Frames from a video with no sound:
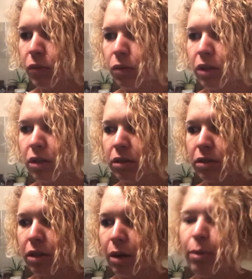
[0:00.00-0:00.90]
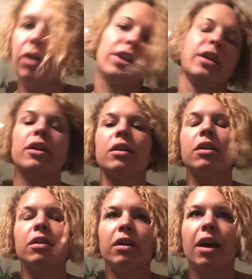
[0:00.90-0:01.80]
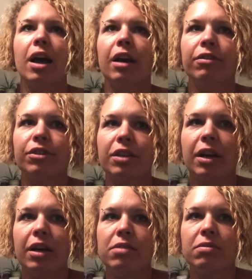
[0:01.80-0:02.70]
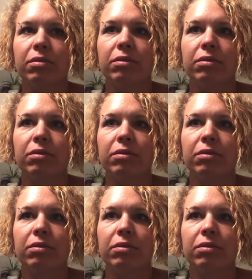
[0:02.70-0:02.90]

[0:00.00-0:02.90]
Well, about a year after that,